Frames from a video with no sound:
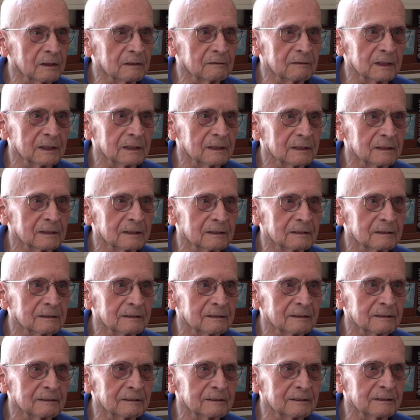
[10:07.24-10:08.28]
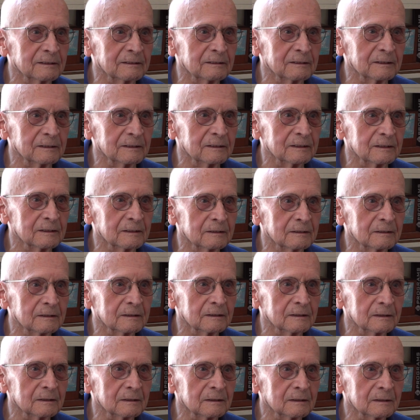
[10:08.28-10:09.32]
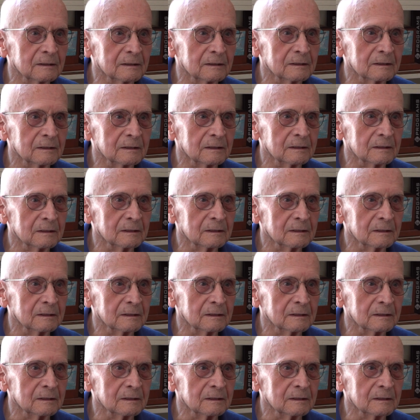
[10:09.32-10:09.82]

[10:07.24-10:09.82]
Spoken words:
When was the first time you heard about any of these sports?